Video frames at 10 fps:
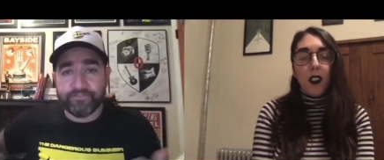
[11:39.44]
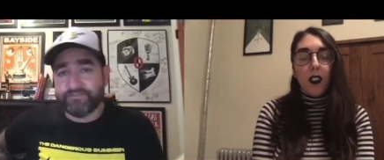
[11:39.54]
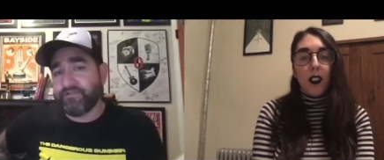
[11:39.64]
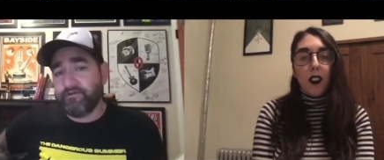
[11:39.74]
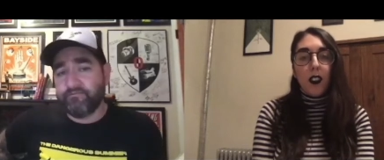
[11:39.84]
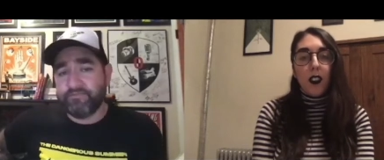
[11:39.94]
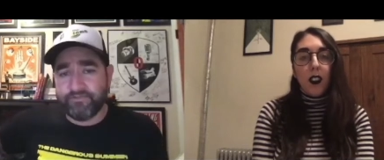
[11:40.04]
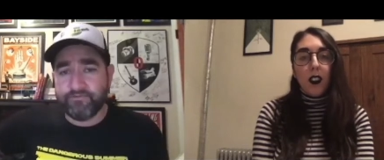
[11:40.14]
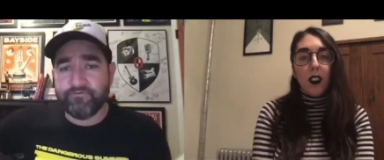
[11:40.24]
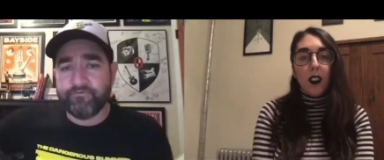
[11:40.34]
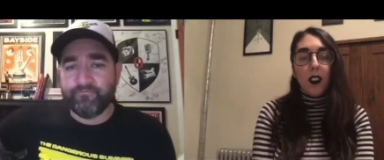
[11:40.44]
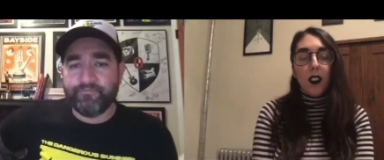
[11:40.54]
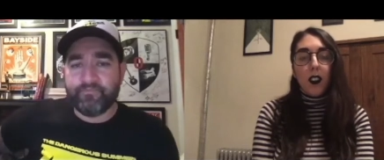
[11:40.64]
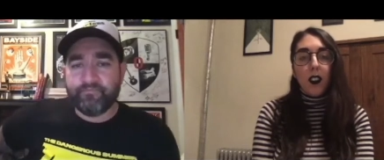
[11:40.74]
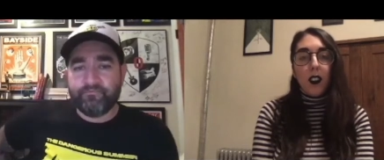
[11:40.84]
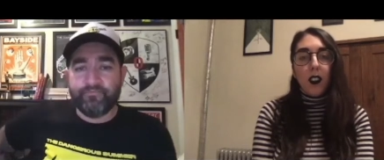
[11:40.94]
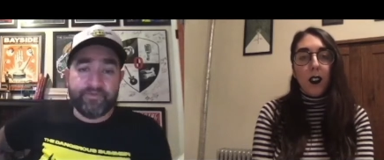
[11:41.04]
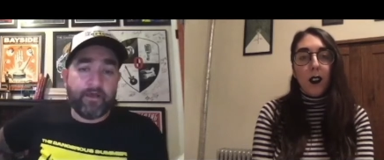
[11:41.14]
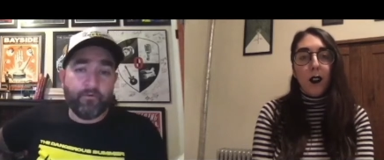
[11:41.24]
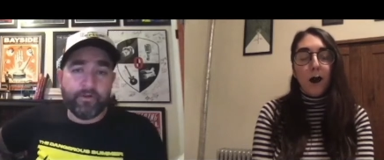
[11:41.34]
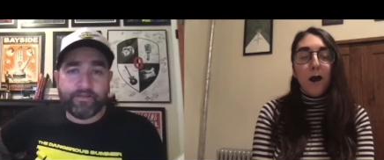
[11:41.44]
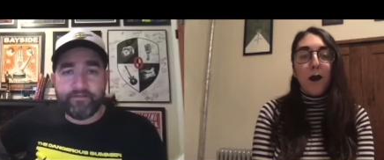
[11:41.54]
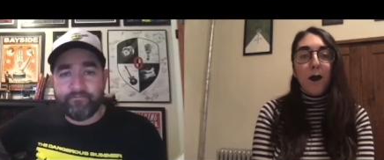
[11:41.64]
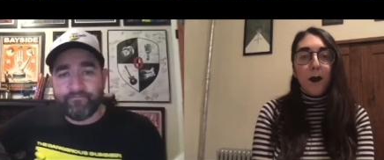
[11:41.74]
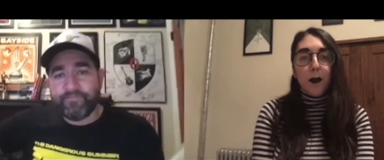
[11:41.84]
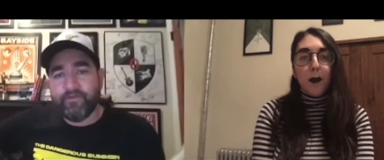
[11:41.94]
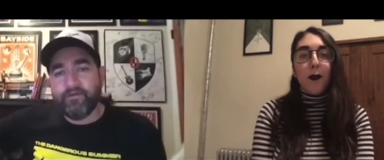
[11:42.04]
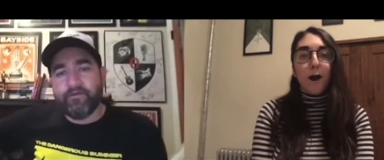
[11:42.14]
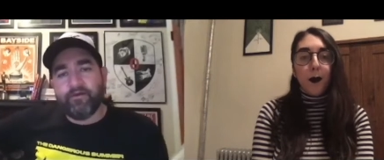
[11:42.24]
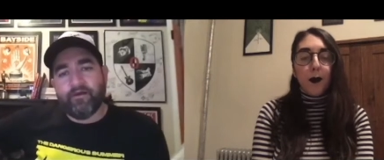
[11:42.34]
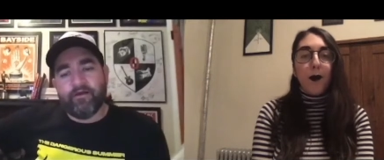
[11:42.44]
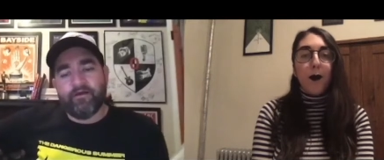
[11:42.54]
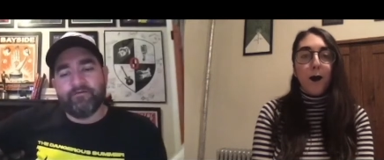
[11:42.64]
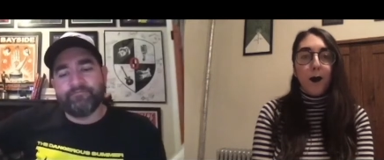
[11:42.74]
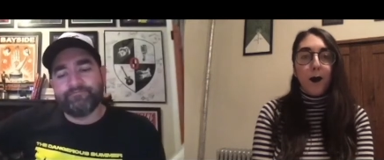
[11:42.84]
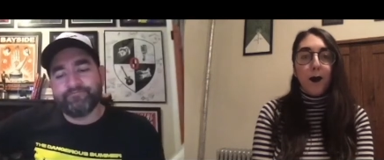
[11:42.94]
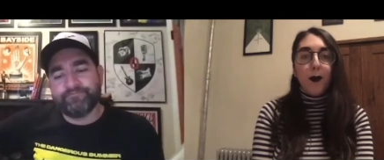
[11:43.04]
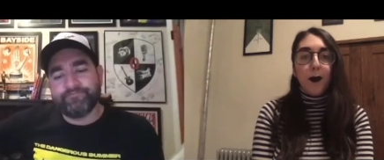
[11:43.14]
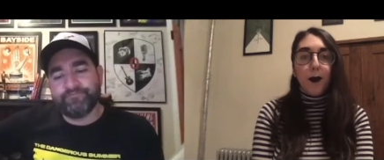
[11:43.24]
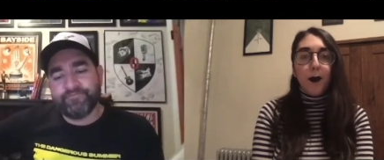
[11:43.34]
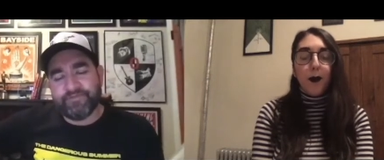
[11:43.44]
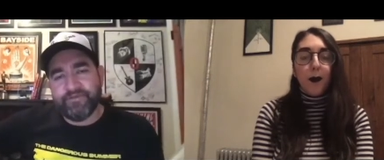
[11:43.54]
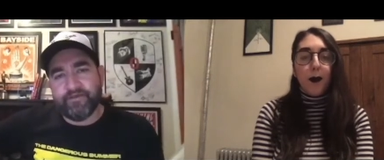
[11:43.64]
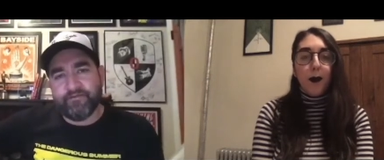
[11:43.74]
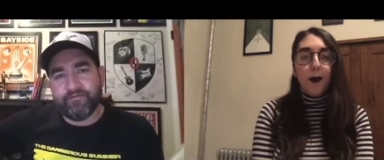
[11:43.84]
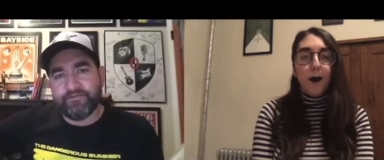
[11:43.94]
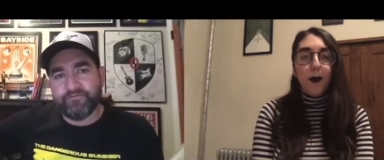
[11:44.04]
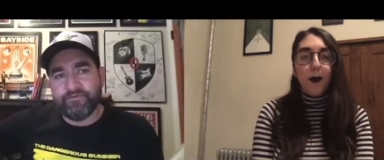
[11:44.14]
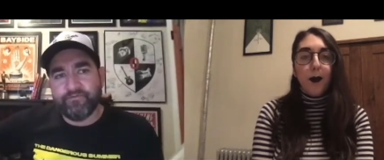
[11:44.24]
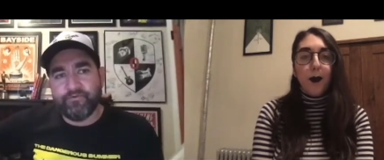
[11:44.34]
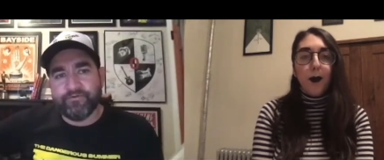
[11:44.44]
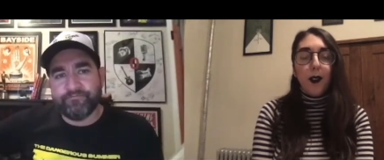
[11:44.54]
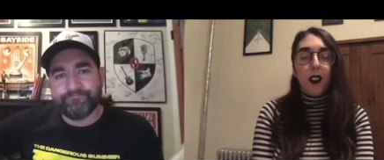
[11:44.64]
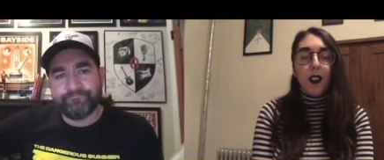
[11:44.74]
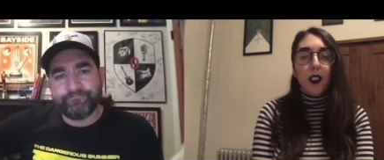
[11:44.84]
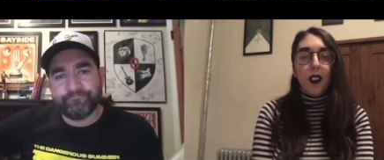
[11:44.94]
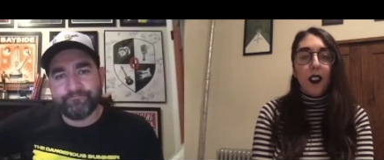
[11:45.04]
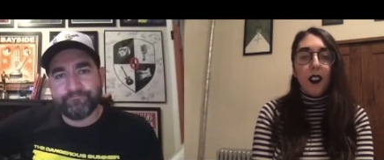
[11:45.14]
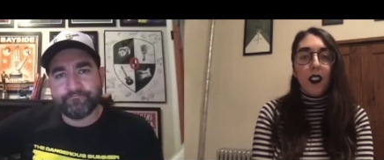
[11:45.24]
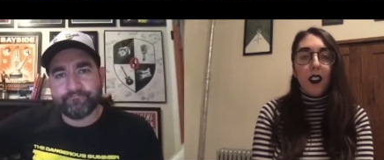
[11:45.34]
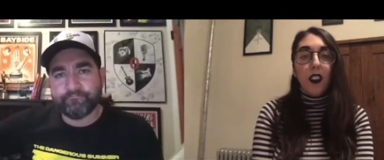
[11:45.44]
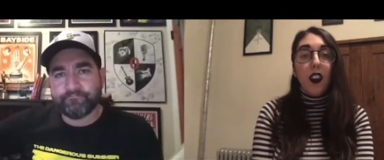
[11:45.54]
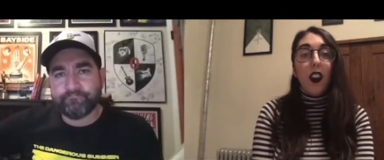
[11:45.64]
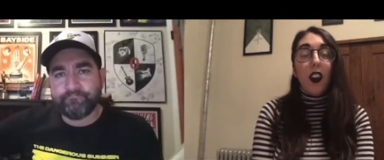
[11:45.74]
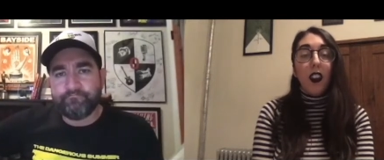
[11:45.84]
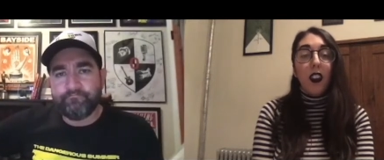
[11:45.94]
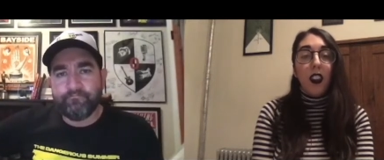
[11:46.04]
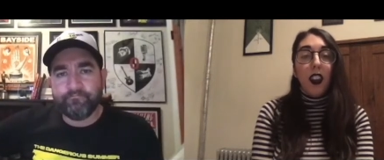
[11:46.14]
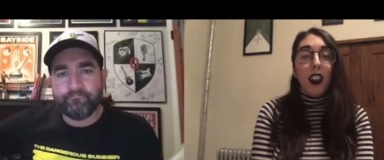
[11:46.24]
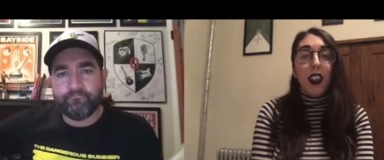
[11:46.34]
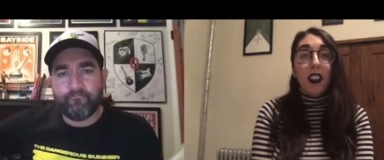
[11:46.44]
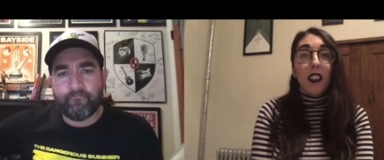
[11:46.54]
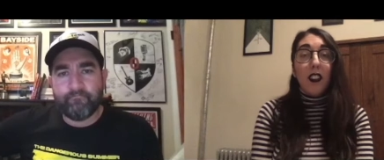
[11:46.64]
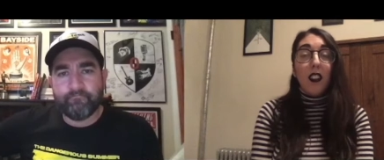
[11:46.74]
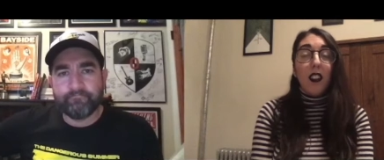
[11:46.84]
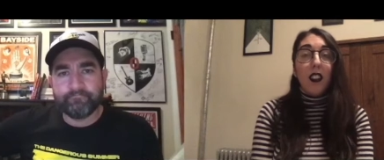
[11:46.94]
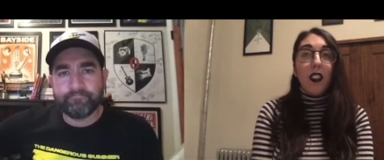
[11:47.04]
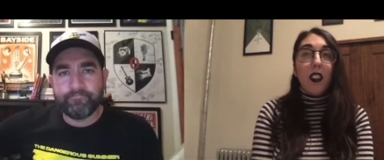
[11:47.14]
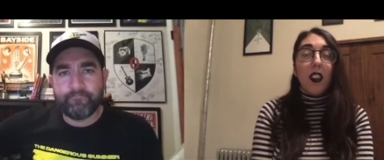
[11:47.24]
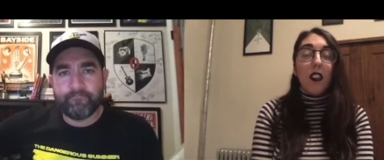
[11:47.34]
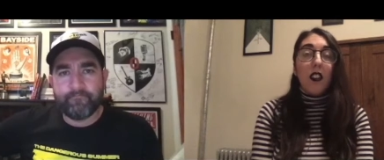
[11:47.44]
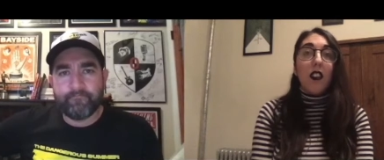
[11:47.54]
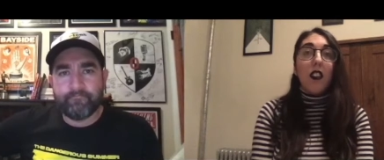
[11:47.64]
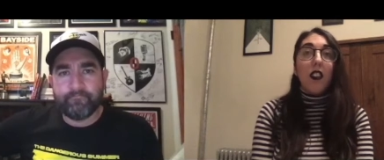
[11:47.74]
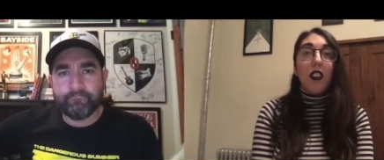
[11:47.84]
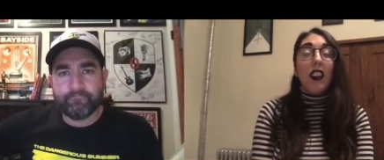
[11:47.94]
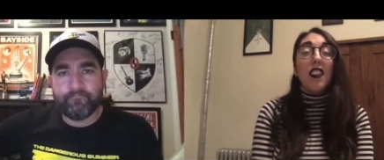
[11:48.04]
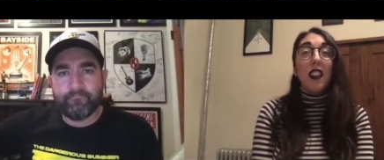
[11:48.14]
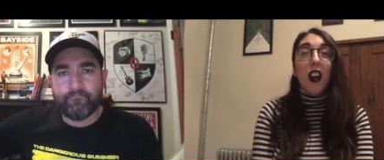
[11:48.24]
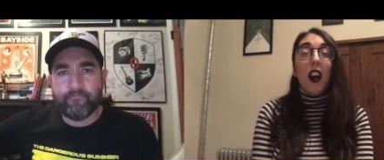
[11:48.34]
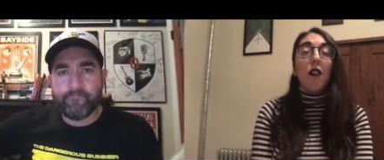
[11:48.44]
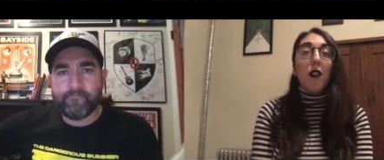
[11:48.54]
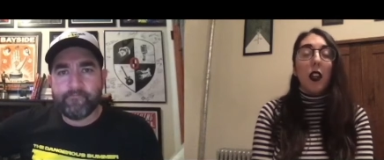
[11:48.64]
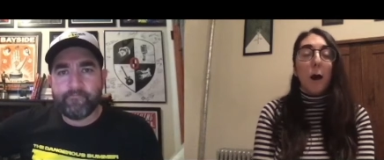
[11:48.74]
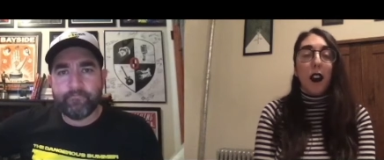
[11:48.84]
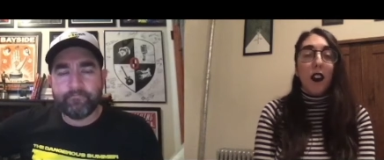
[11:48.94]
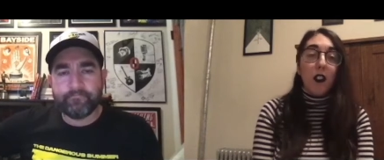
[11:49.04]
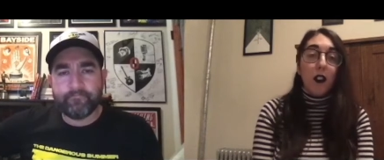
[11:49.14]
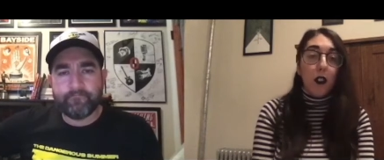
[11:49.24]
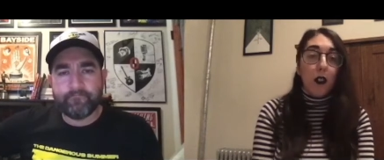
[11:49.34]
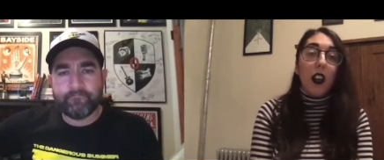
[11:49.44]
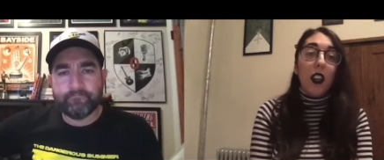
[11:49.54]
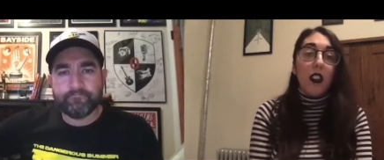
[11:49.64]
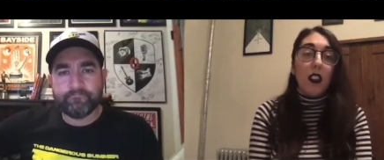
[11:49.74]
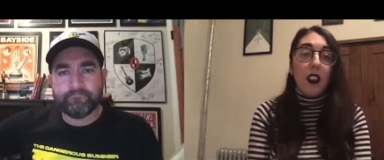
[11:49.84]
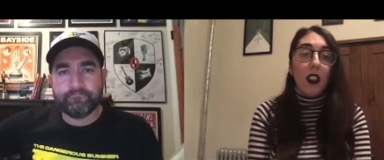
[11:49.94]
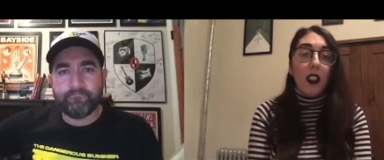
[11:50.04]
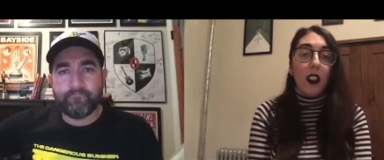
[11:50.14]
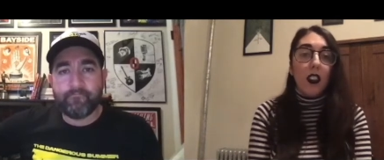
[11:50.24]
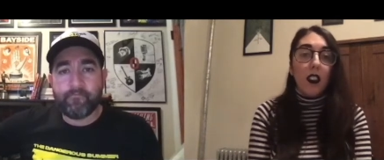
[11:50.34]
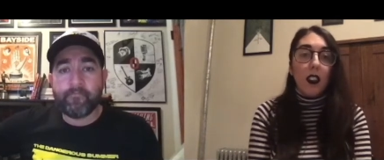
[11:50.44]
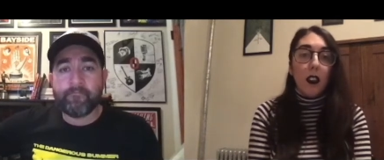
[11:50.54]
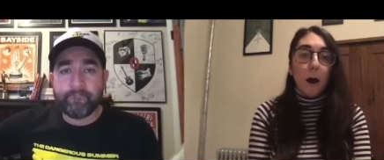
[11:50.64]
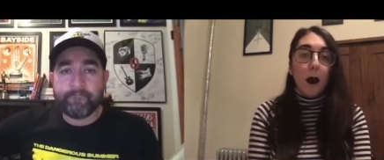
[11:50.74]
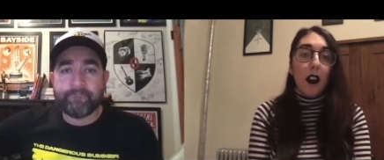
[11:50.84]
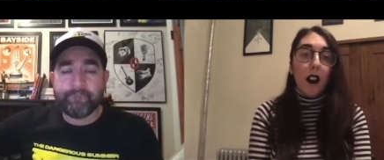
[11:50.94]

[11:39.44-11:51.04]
Speaker 1: them to put that work in. Mm. Um, so yeah, it's really important.
Speaker 2: Yeah. And there's, there is a lot of really personal stories in this book